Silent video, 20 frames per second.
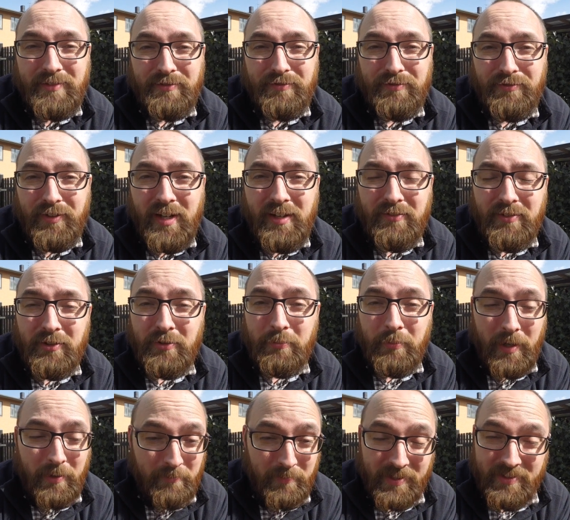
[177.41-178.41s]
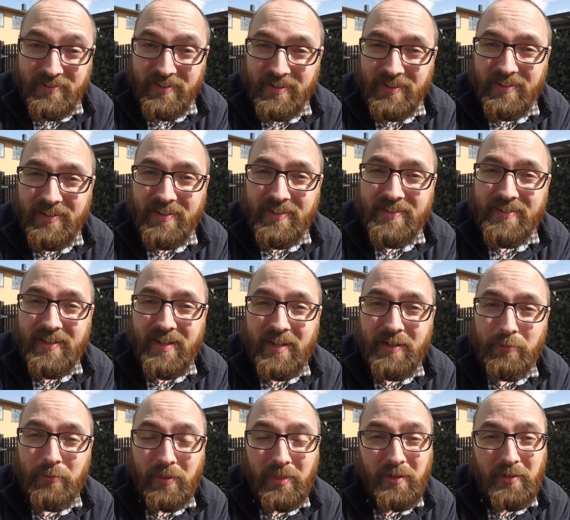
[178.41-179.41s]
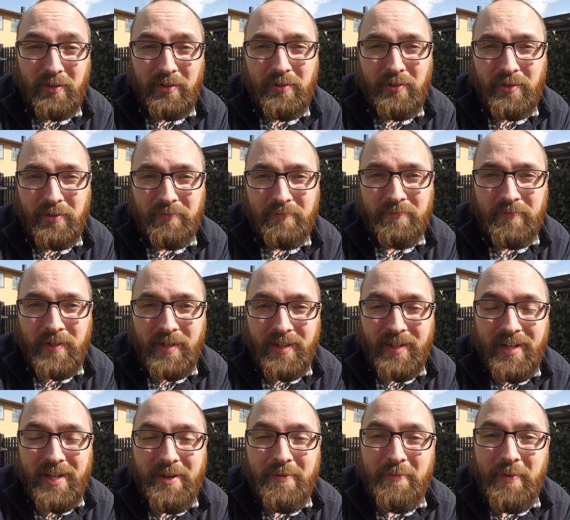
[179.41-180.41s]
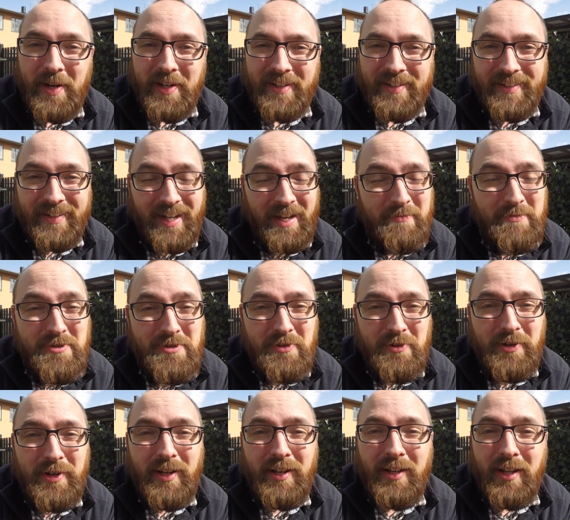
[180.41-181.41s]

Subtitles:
a favor by mixing in the sand with the dirt. But I'm sure a